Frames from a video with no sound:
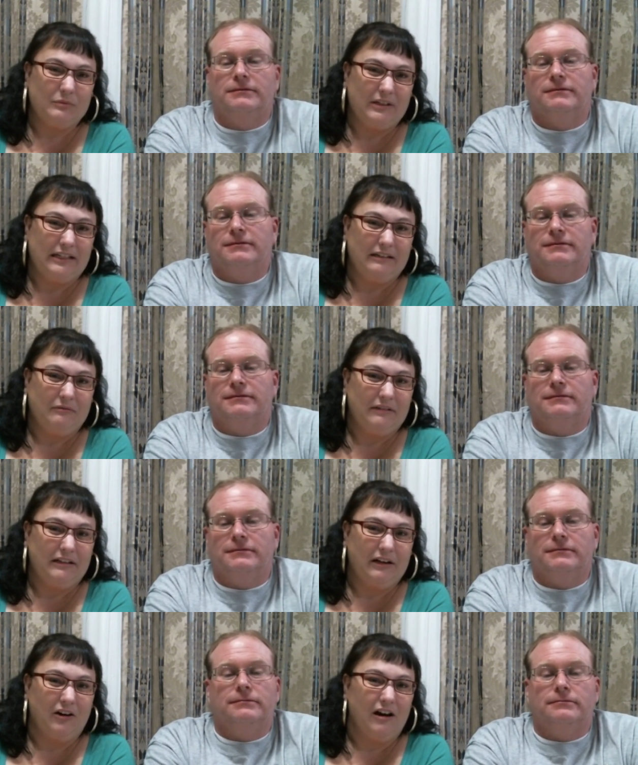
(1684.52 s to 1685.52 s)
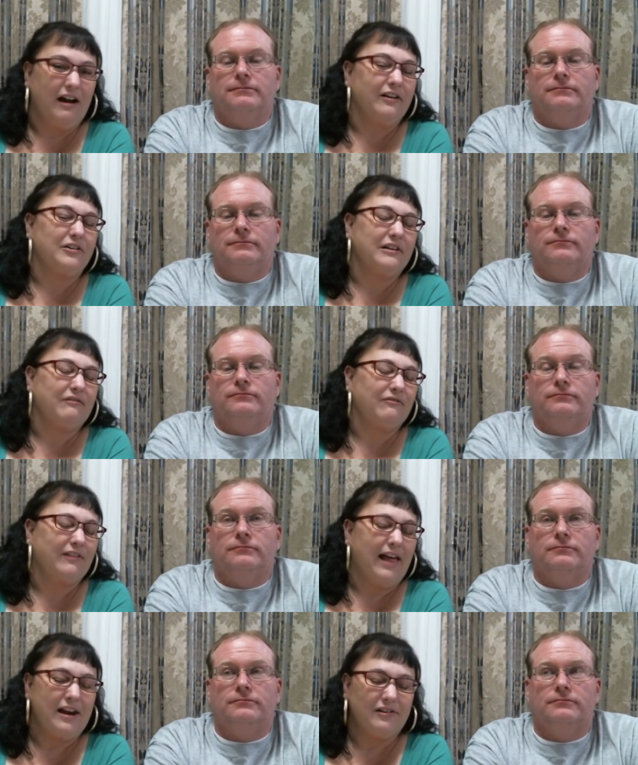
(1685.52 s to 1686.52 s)
Speaker 1: We are honored and
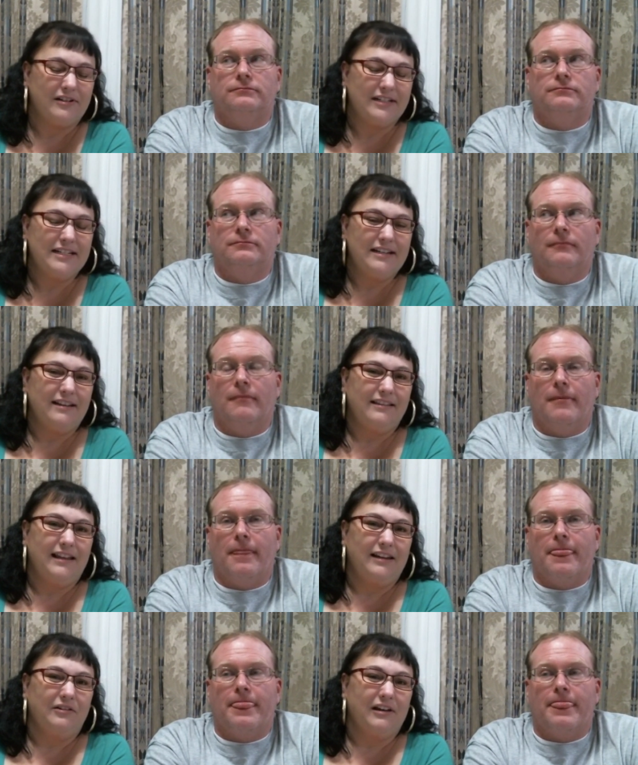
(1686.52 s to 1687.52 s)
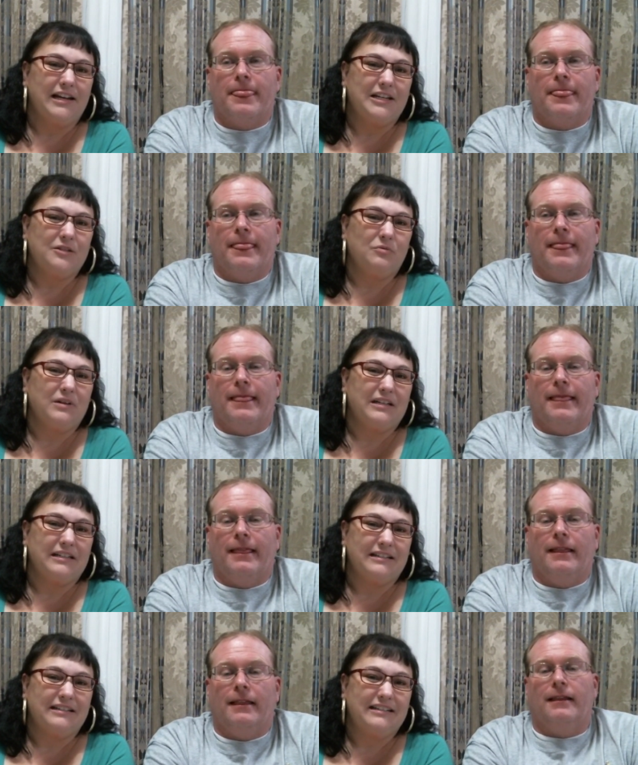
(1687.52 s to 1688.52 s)
flattered that you guys
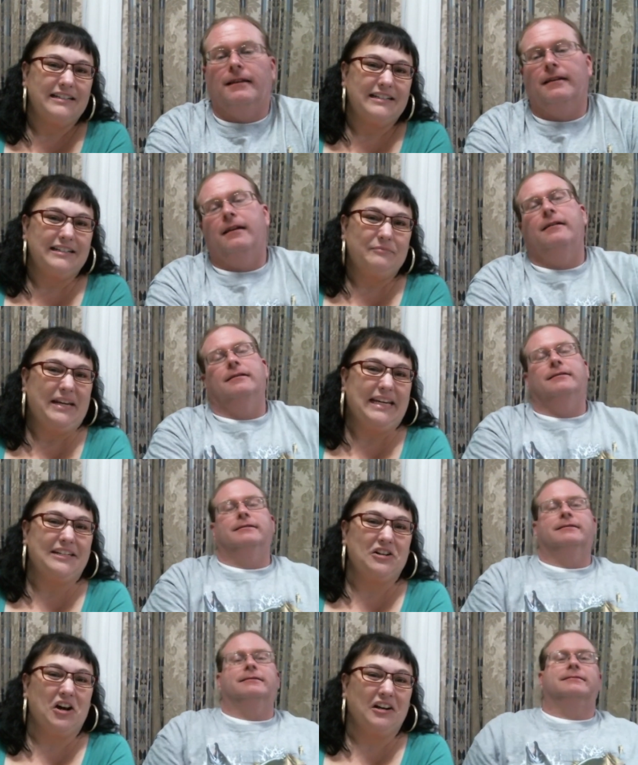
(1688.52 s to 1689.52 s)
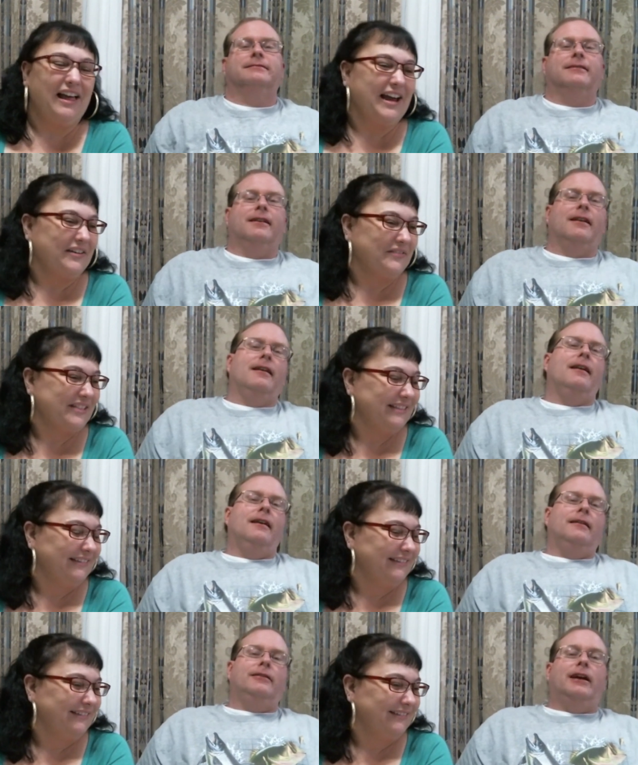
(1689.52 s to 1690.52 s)
wanna peek into our lives.
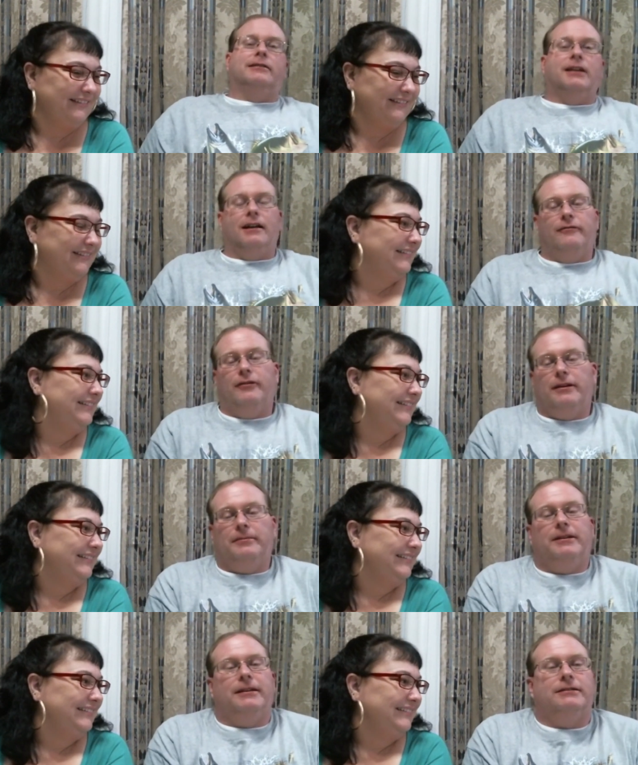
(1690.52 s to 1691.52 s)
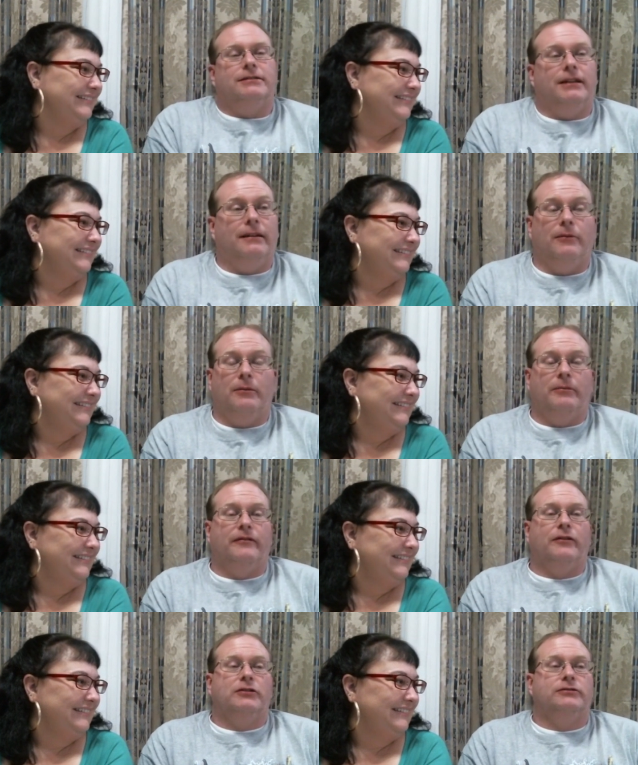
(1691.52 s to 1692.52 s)
Speaker 2: Yeah, it's kind of funny because when we
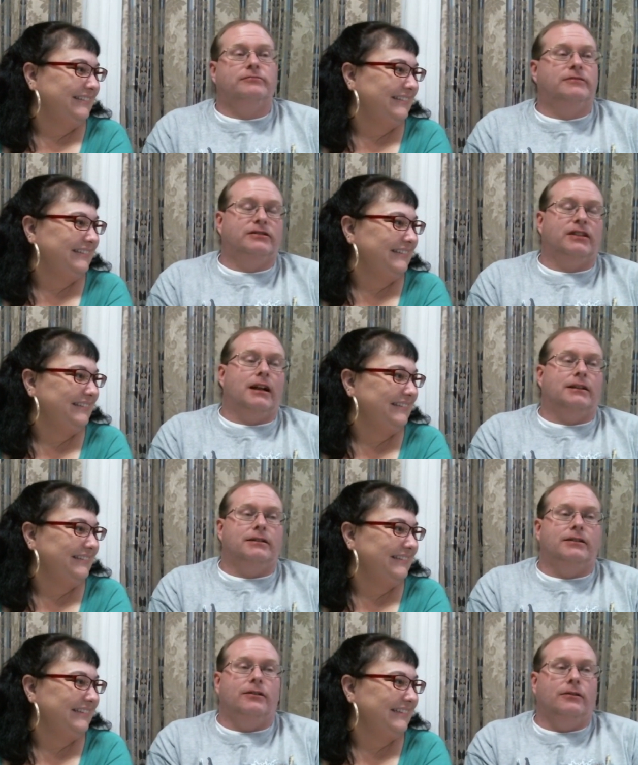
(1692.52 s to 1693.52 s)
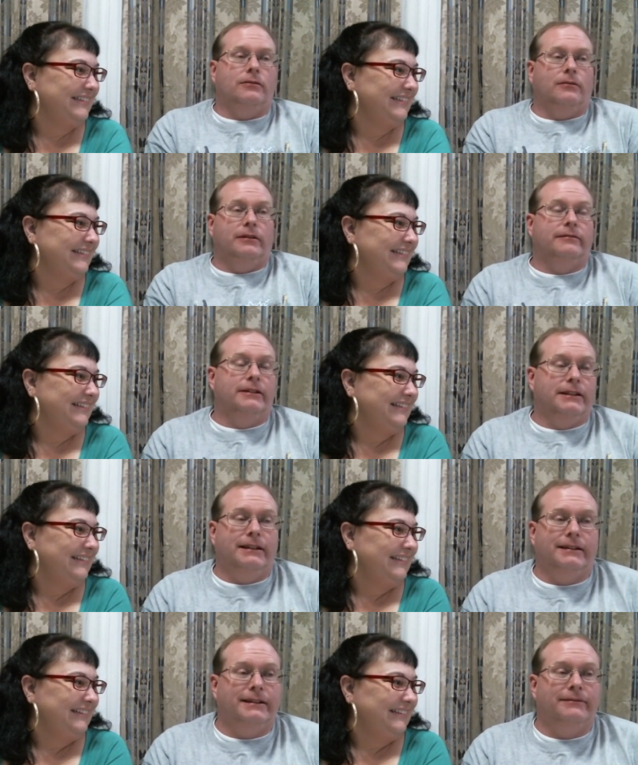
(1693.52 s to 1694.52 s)
first decided to do it, we really
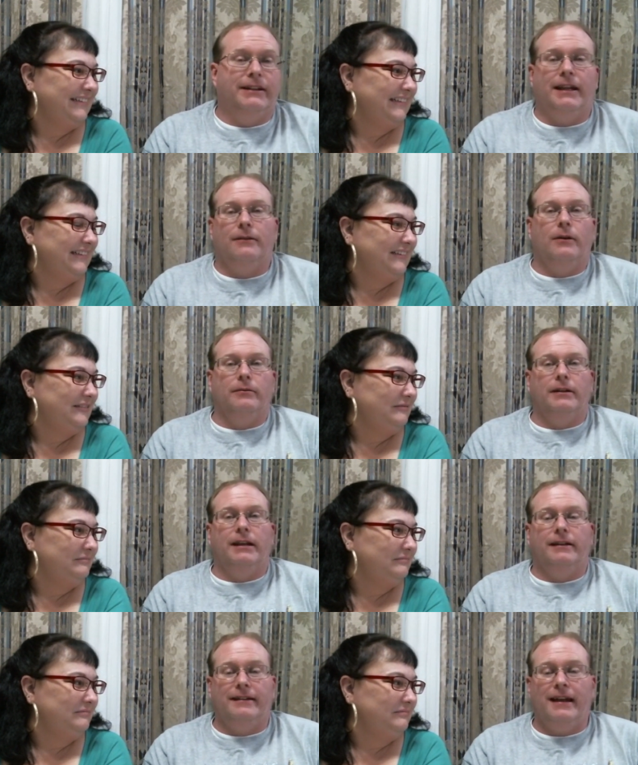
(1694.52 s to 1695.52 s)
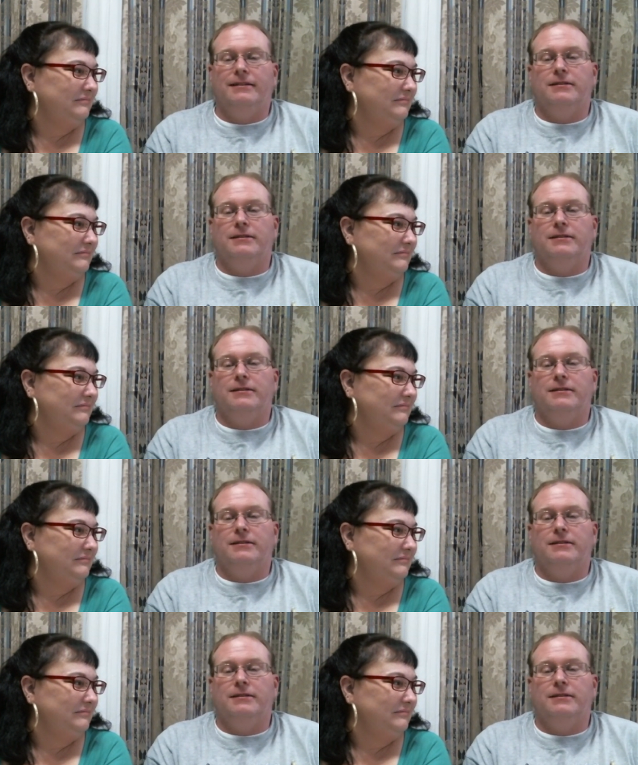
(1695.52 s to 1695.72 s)
didn't even think we would get 10